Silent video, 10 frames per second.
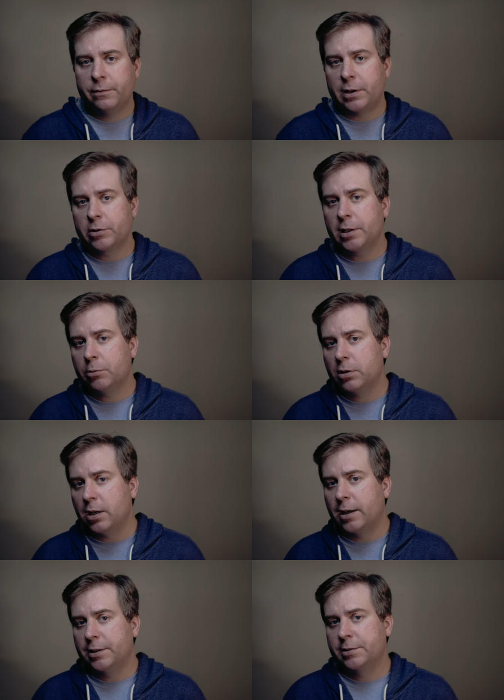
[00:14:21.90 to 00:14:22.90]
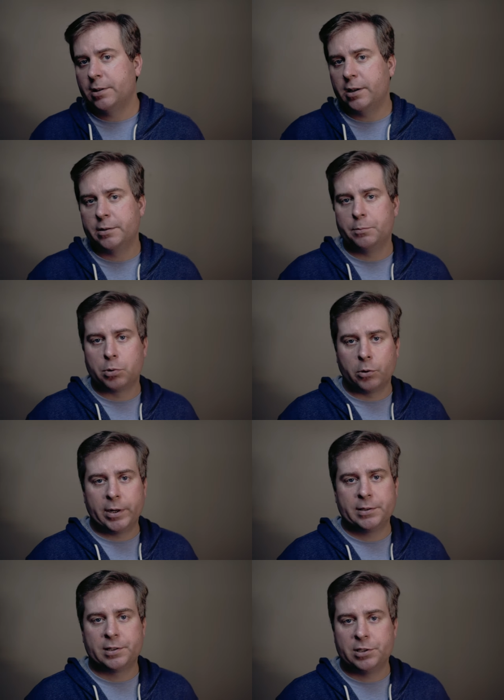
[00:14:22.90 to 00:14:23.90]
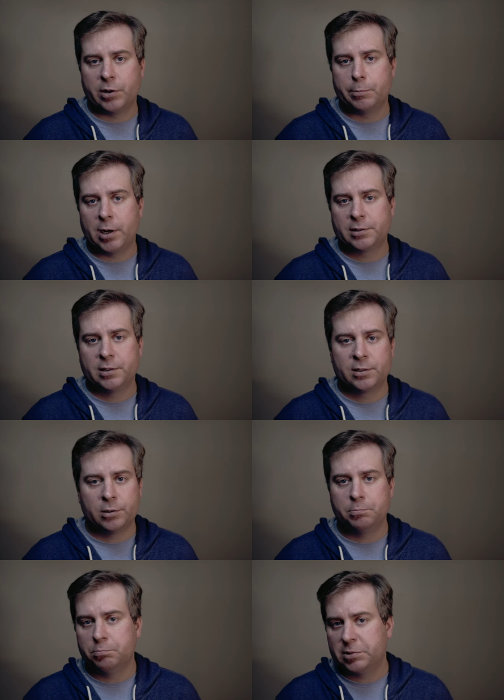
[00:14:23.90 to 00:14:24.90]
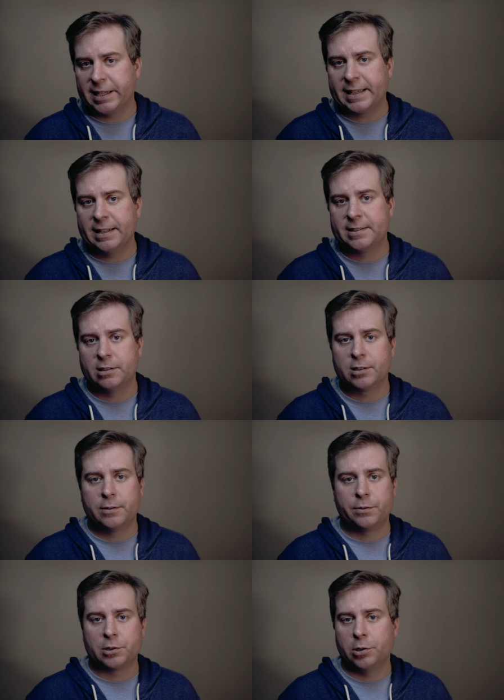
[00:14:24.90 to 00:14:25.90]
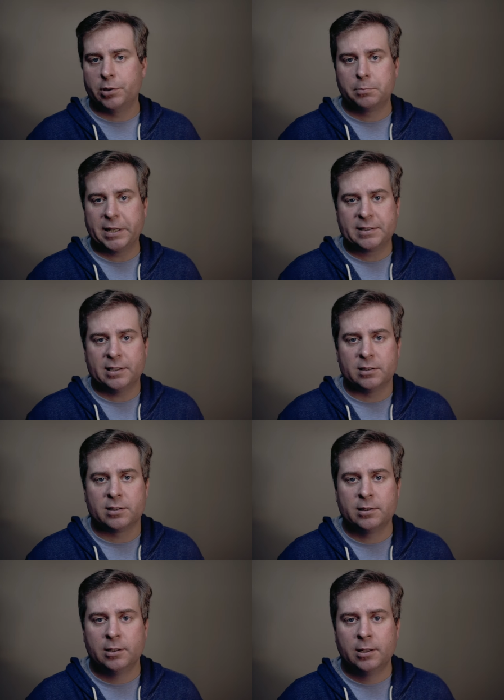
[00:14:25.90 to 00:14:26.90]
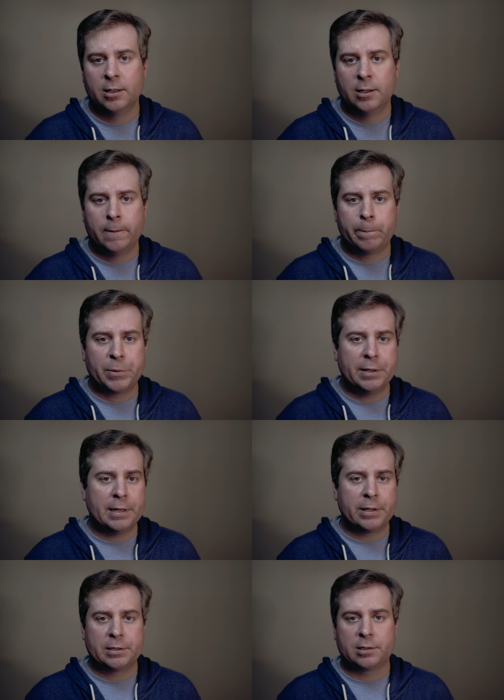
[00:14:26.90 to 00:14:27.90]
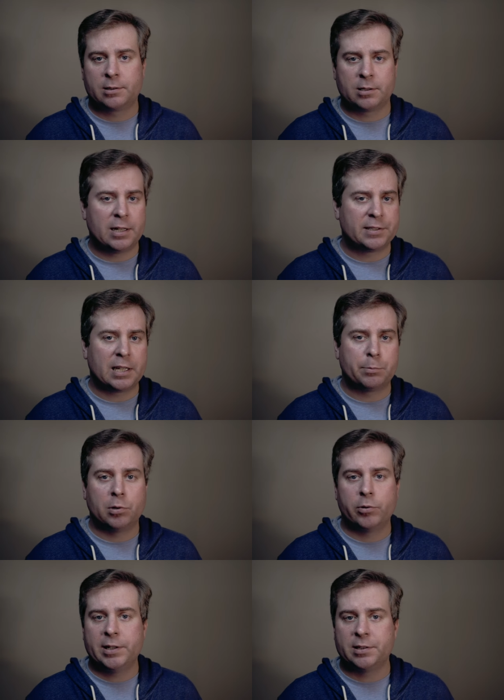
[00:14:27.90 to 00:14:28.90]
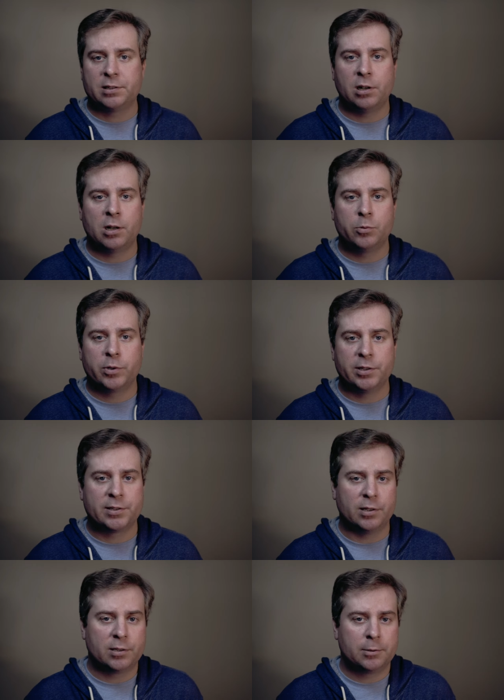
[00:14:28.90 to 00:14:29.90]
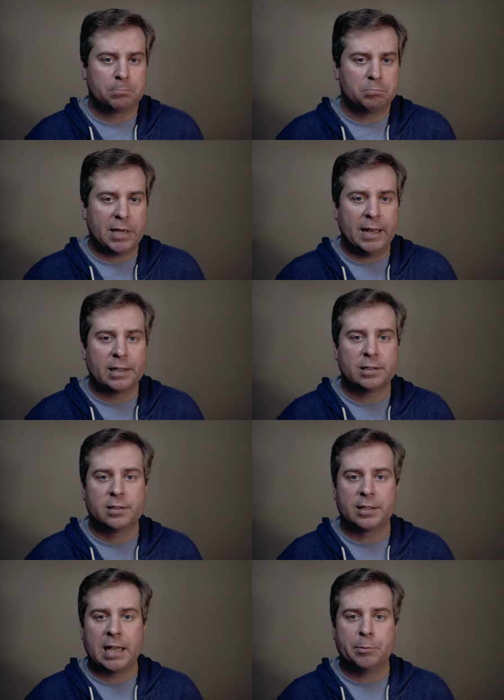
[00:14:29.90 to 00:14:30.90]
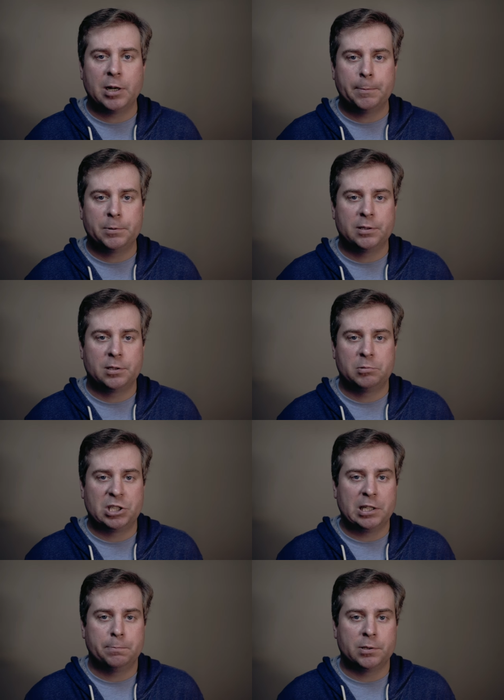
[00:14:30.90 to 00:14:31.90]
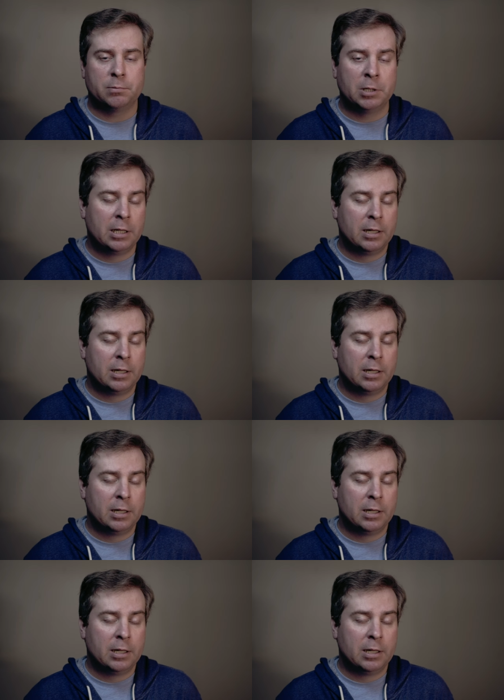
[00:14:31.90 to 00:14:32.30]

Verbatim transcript: Final Cut relies on ProRes to generate proxies, so dedicated silicon for encoding makes sense. And now that the cost to get ProRes into hardware is sunk, adding it to the camera app is cheap and